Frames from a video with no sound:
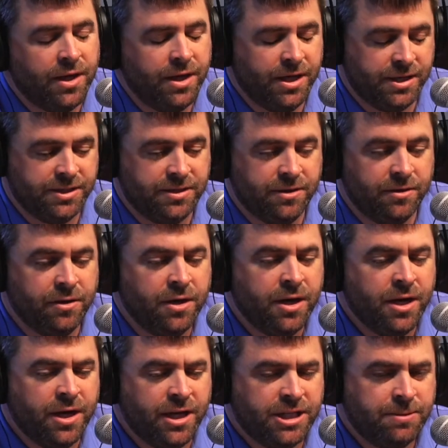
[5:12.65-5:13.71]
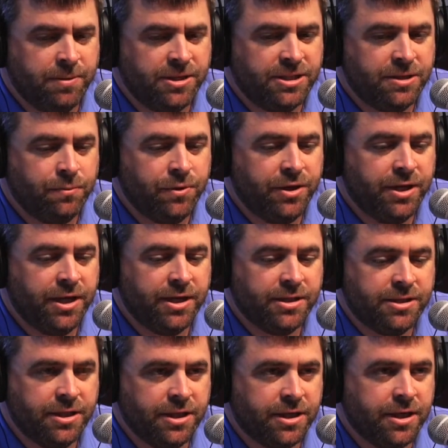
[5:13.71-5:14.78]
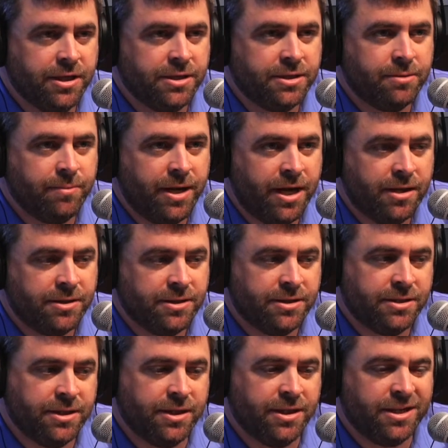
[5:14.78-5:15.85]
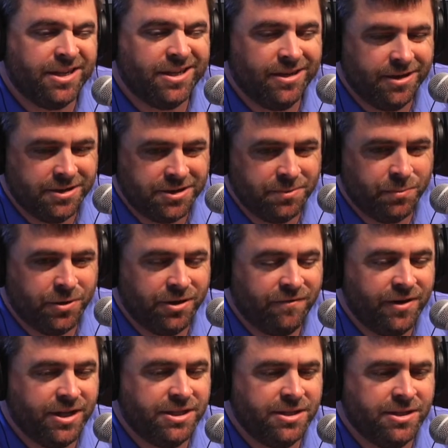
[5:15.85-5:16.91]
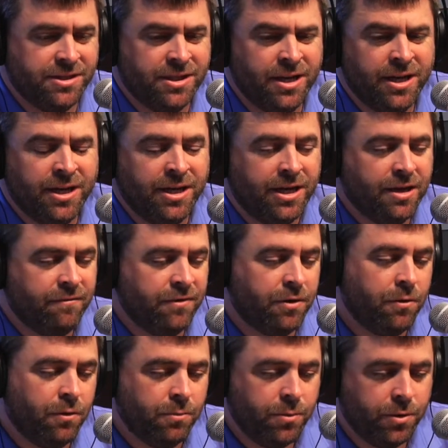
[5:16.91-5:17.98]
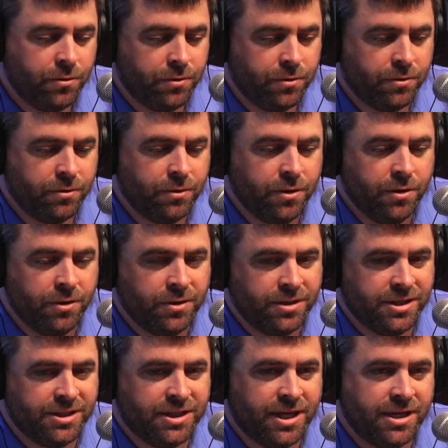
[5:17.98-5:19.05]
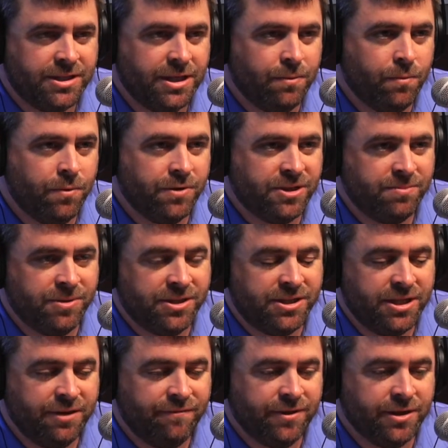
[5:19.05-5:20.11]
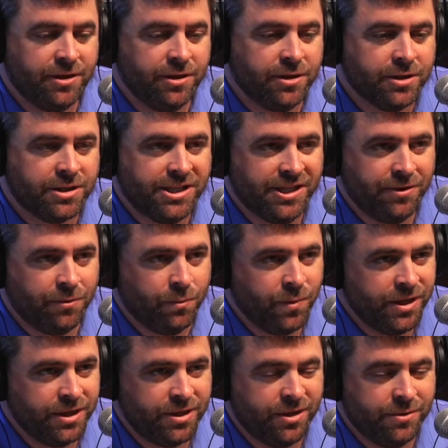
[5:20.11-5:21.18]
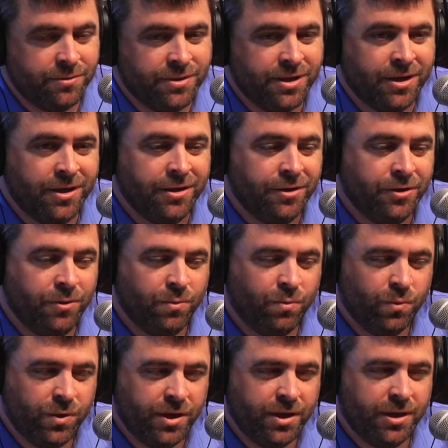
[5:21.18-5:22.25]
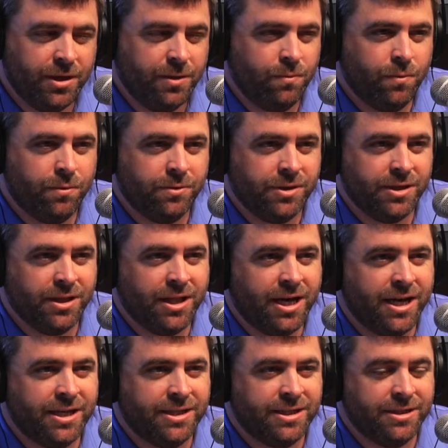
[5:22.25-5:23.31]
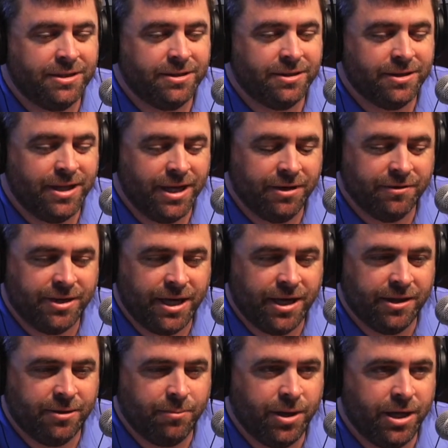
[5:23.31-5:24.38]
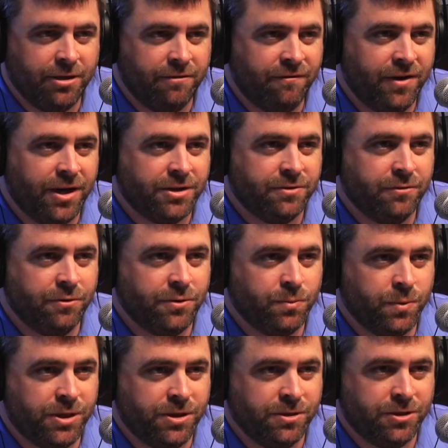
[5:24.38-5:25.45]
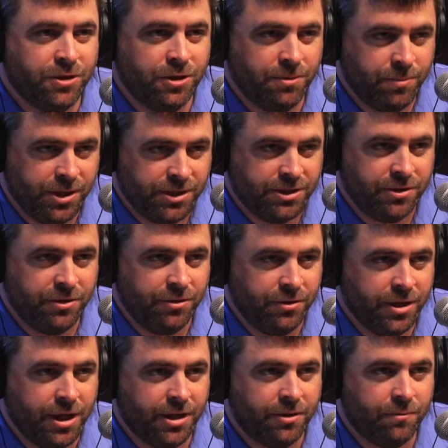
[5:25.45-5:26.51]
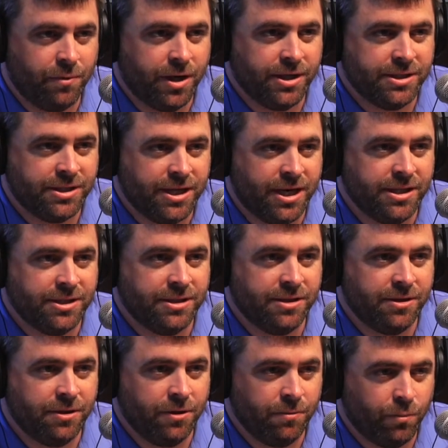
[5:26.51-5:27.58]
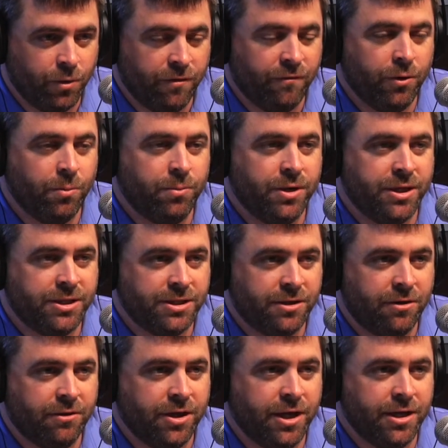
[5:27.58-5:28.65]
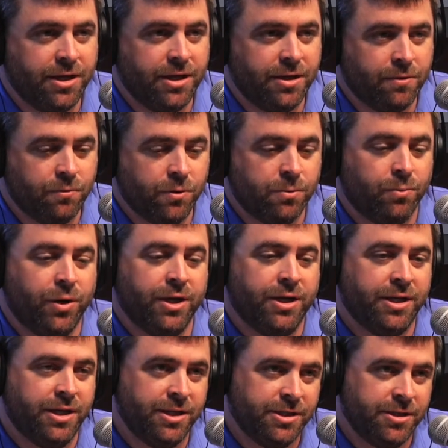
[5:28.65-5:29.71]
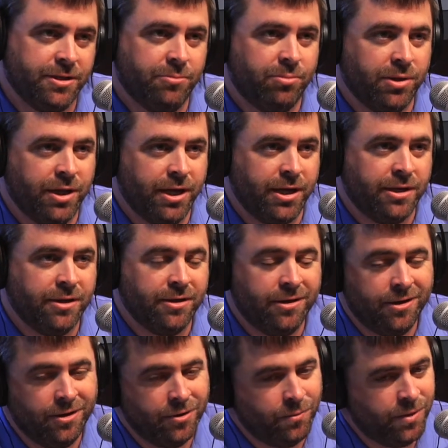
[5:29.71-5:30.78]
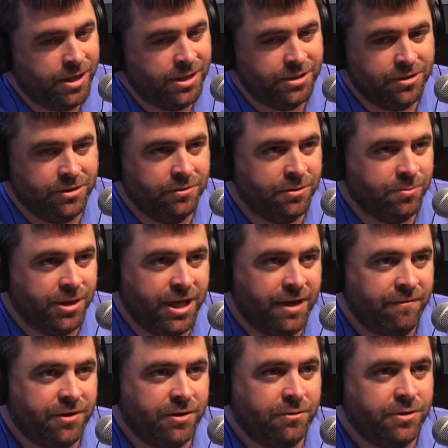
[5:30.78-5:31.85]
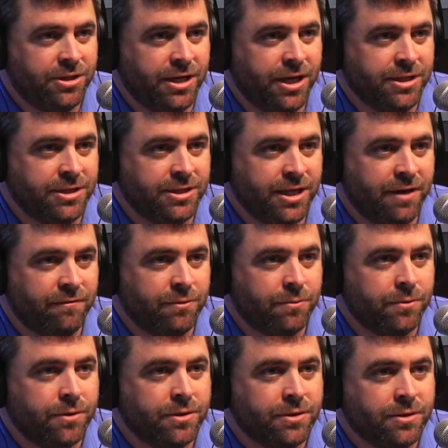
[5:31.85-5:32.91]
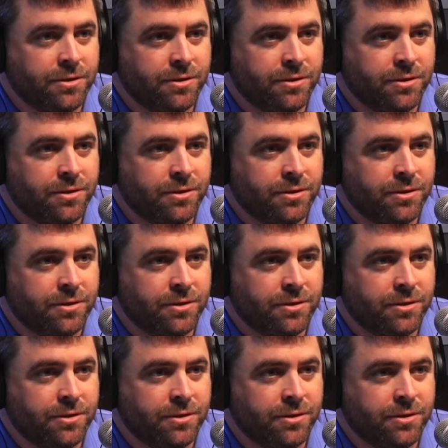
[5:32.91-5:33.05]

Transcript: Yes, sir. Especially when you get into the custom houses and the custom renovations. If a homeowner decides they want a specific look to their windows, you really want to nail down the manufacturer of those windows so you make sure you got the right sizes and the rough openings and all that incorporated into the plan. Otherwise, you're going to be having to do changes afterwards.